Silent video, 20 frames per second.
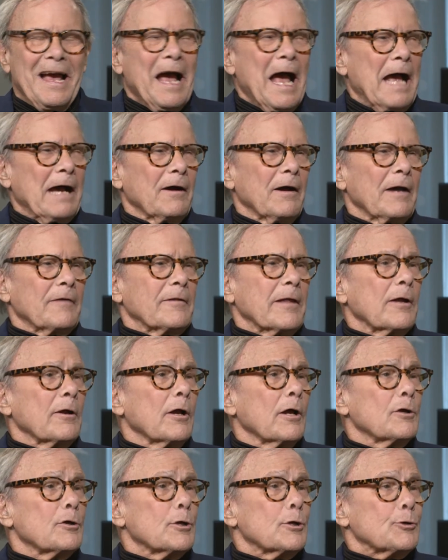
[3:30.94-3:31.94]
I like that
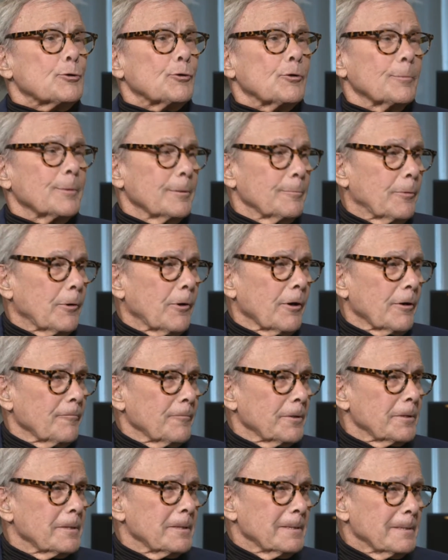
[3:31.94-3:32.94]
undetermined part of
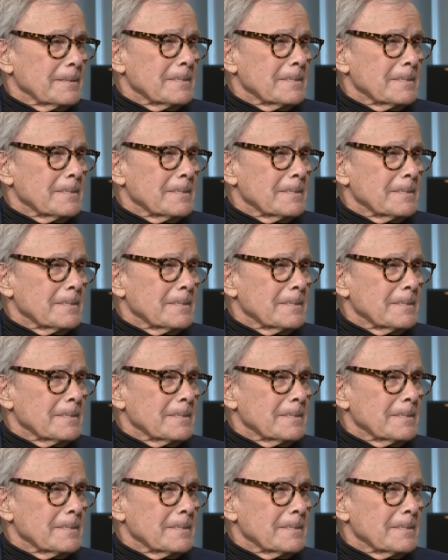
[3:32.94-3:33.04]
it.